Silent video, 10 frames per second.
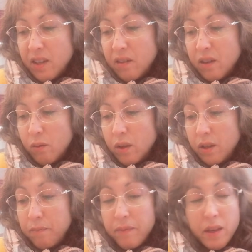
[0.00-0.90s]
No, not
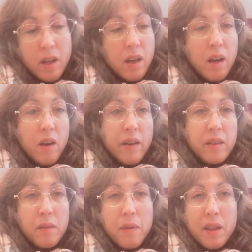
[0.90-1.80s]
really. Oh, I
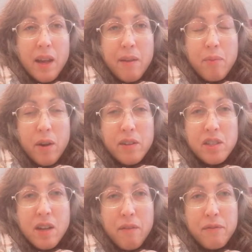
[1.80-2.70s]
think my library
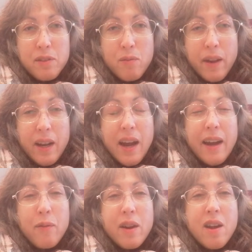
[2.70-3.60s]
stuff is ready.
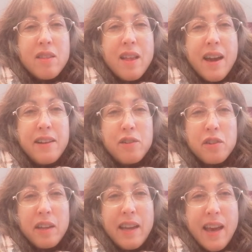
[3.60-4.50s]
I went online
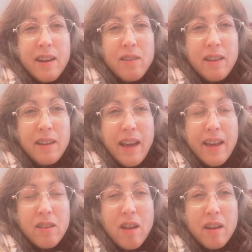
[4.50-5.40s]
to the
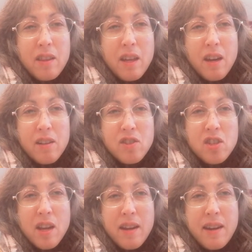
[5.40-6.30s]
catalog thing on
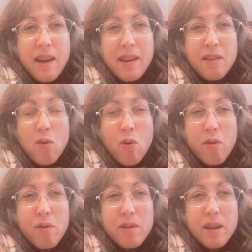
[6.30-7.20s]
Sunday and
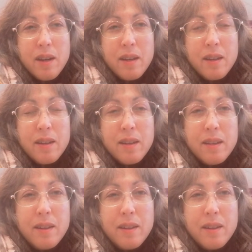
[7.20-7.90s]
ordered the